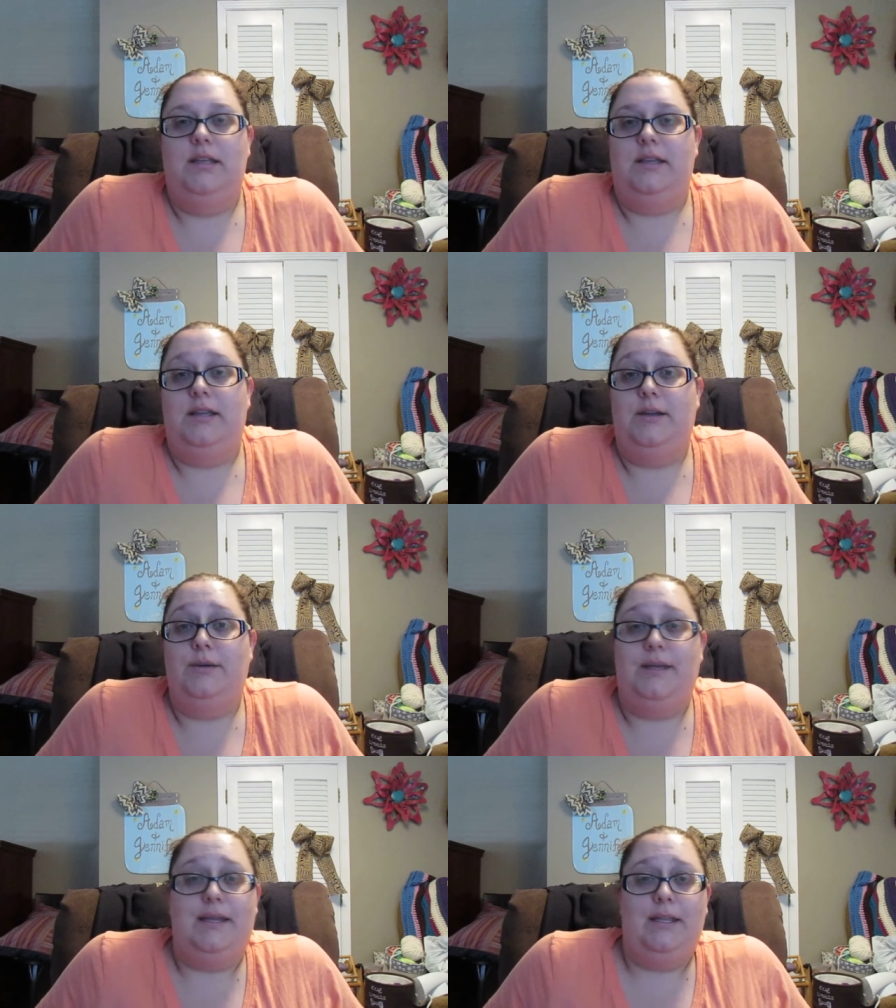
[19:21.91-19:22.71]
you
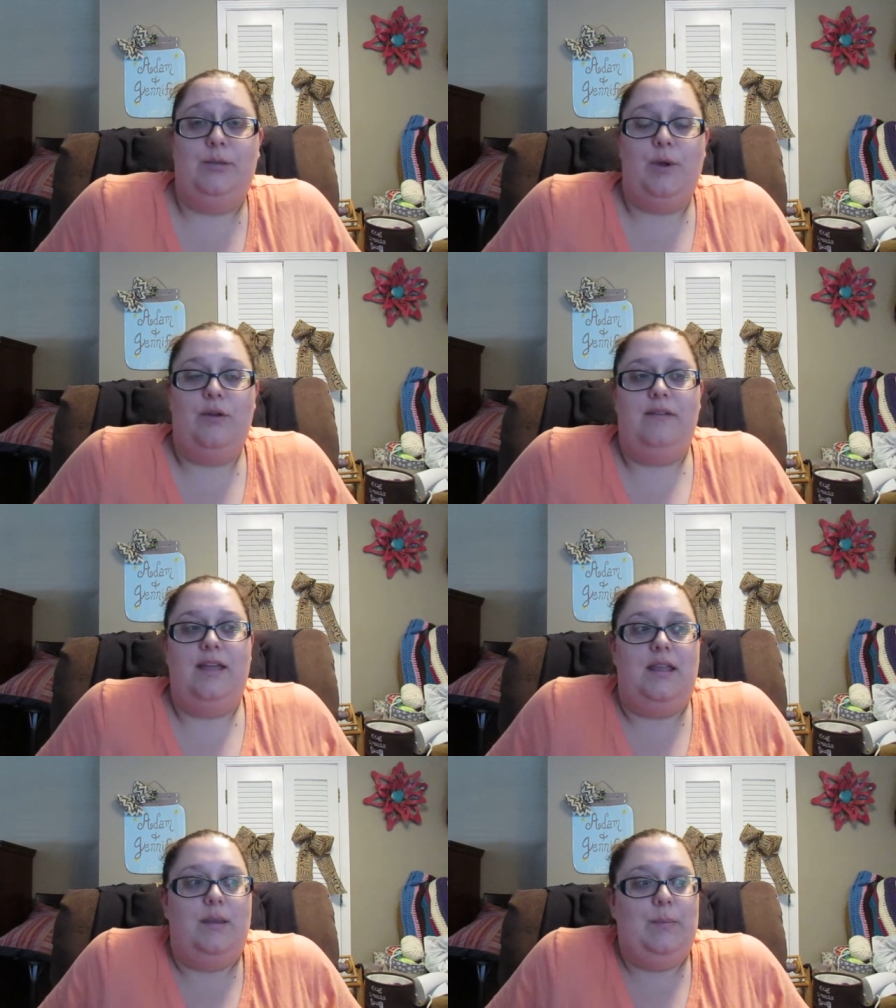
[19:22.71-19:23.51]
know, getting you
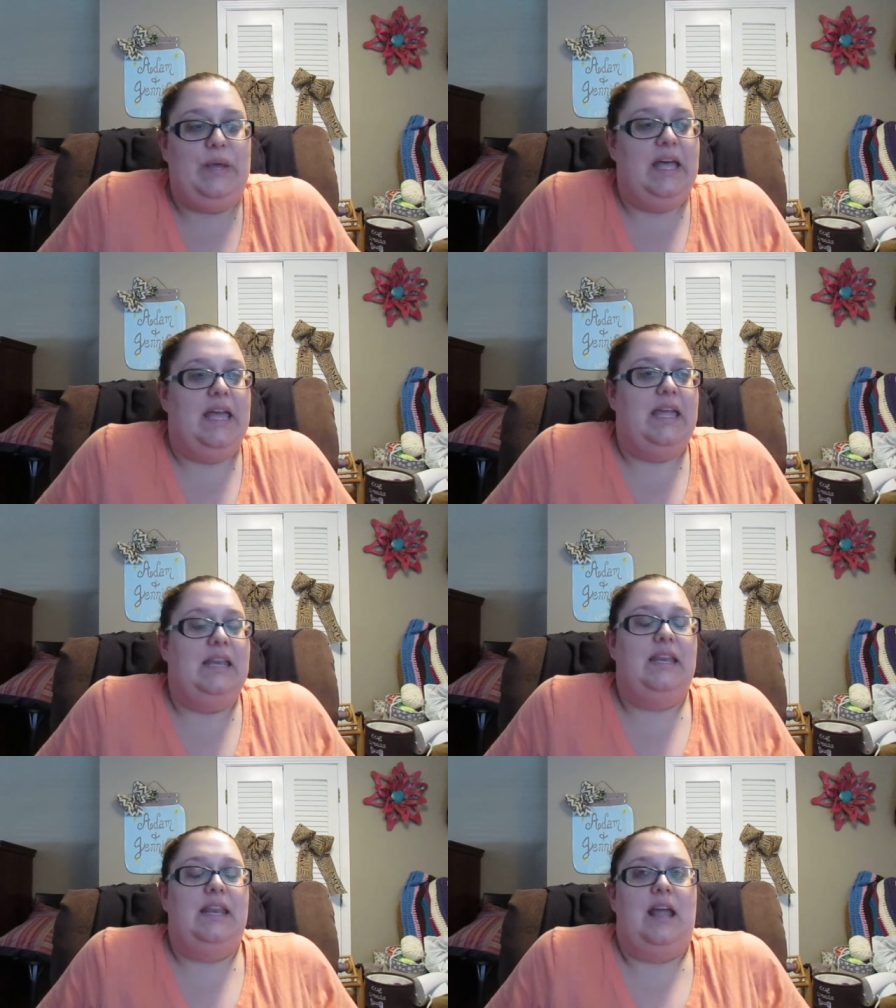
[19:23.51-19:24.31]
motivated,
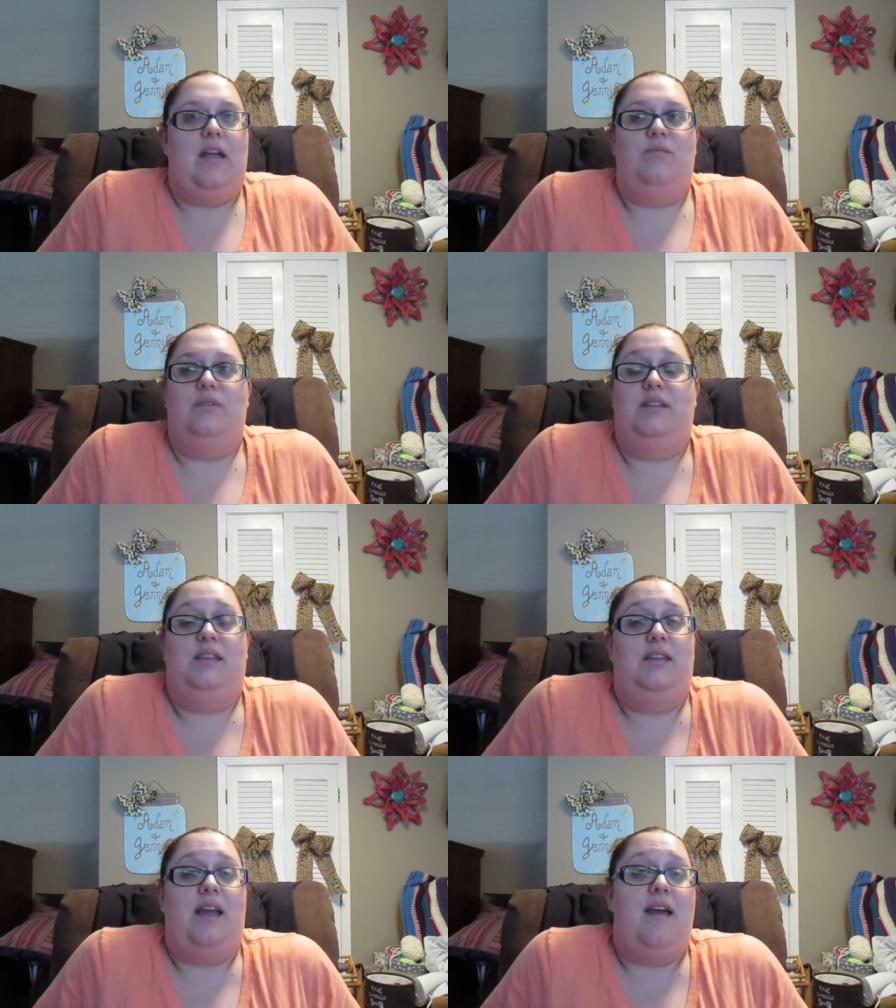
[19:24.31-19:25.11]
but I
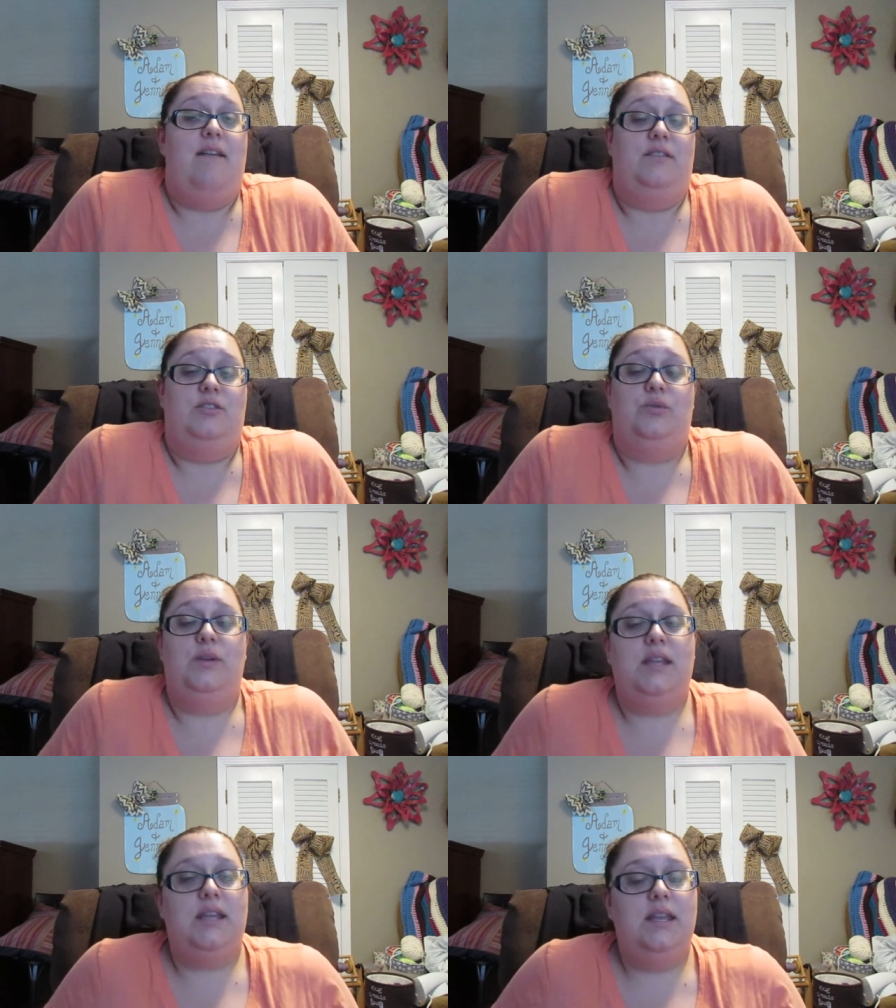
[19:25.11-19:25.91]
have
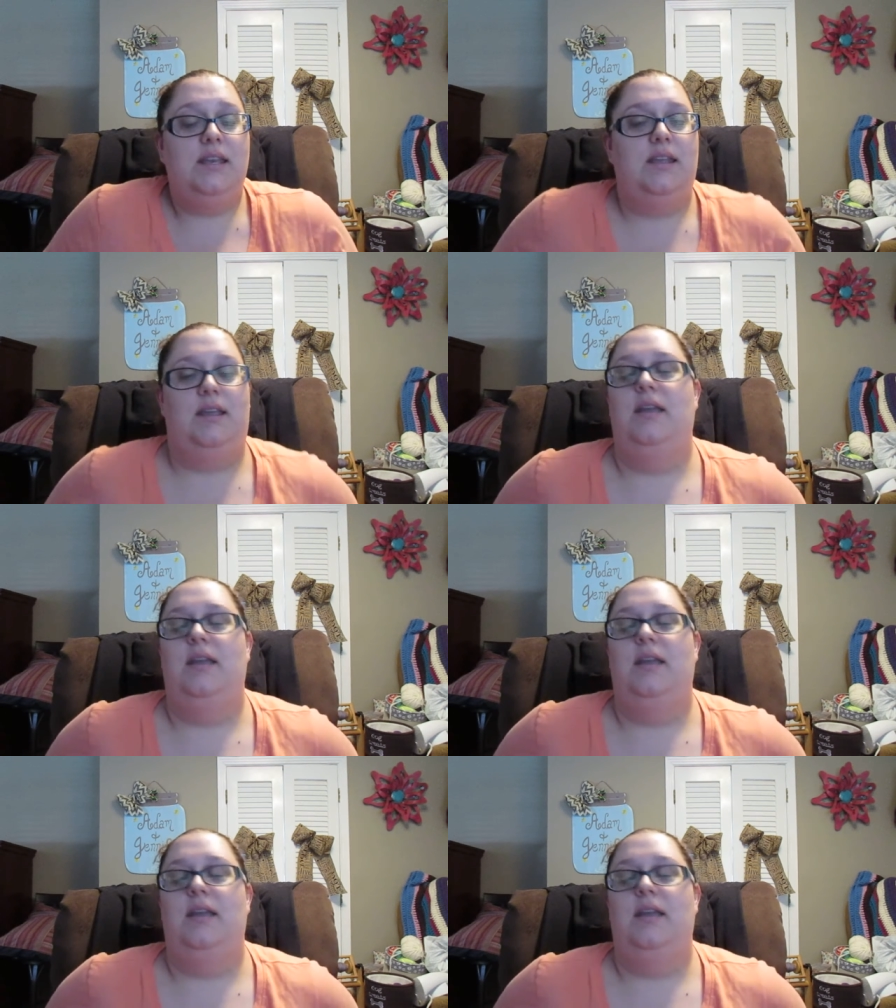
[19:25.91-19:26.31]
enjoyed it.